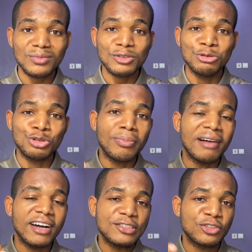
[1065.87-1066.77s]

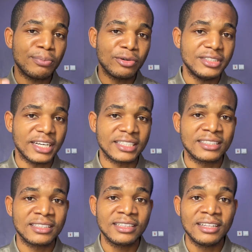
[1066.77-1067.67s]
supervise your project,
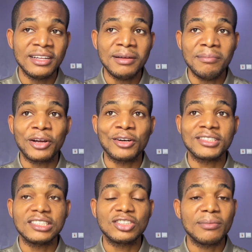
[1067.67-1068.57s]
because
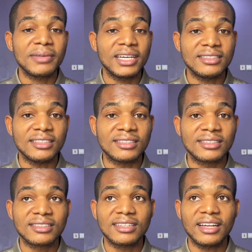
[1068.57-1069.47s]
in some
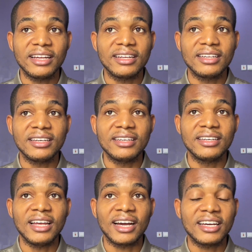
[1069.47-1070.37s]
cases,
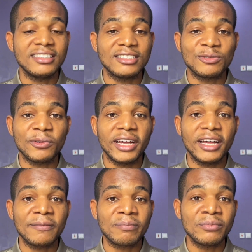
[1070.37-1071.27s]
there are cases
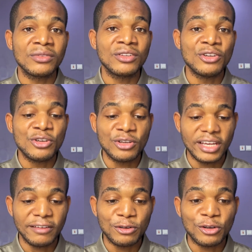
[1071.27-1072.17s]
where
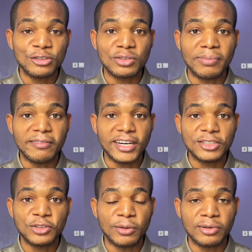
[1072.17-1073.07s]
if you don't
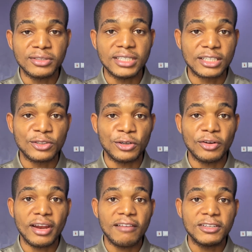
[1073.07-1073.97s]
supervise your project, or you
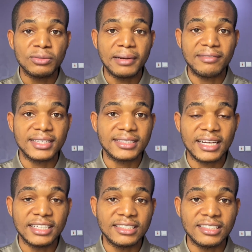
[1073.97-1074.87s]
don't have a supervising
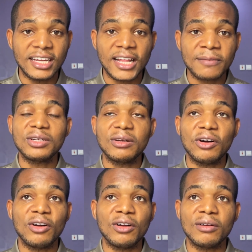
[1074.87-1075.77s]
engineer,
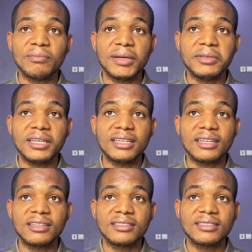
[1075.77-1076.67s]
or maybe a
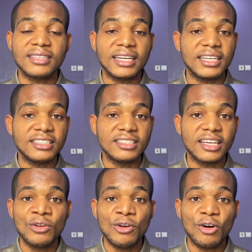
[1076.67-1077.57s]
site
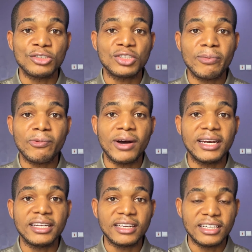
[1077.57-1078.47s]
engineer, or
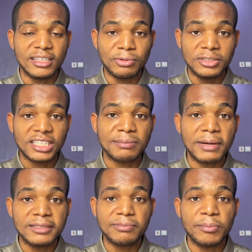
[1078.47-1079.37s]
someone in the project
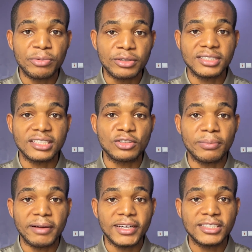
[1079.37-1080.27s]
management process
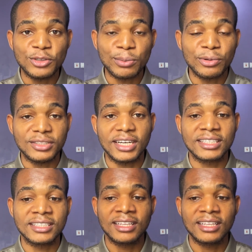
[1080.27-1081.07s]
supervising your project,